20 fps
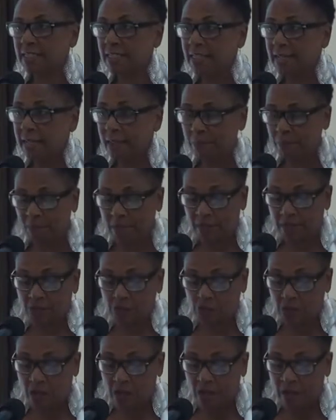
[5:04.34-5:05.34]
Lenape
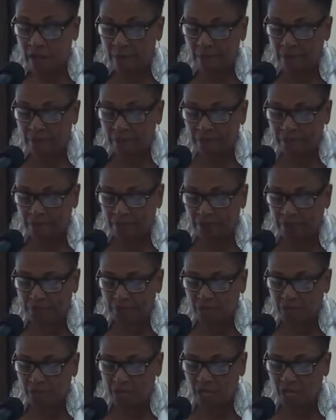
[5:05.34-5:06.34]
tribe.
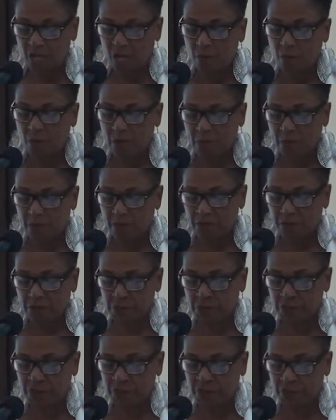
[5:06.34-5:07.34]
My
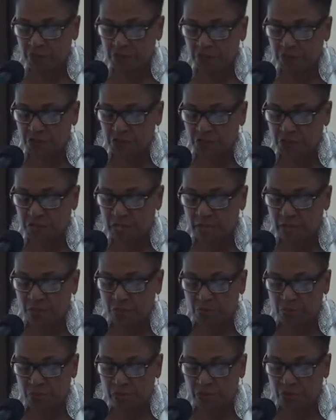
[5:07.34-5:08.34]
mother's sisters
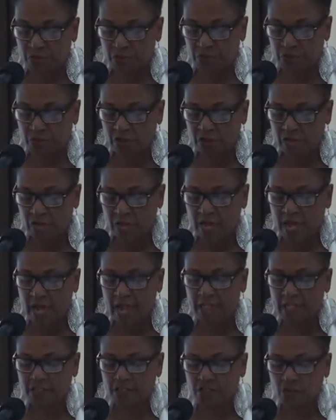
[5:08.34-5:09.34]
and brother
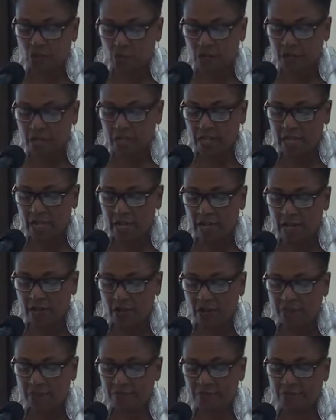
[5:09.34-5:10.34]
had dark
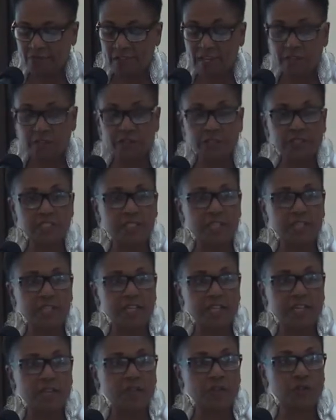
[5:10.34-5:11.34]
hair and fair skin
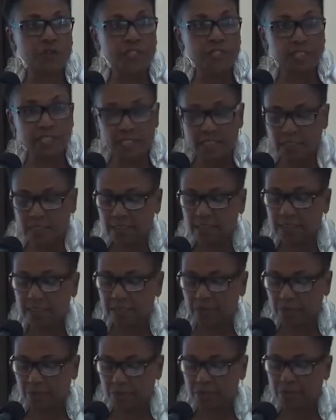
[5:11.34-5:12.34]
and could
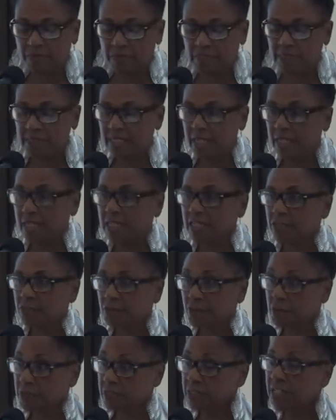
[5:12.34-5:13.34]
easily be mistaken
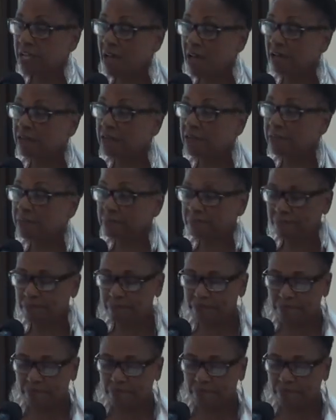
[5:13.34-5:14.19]
for Italian.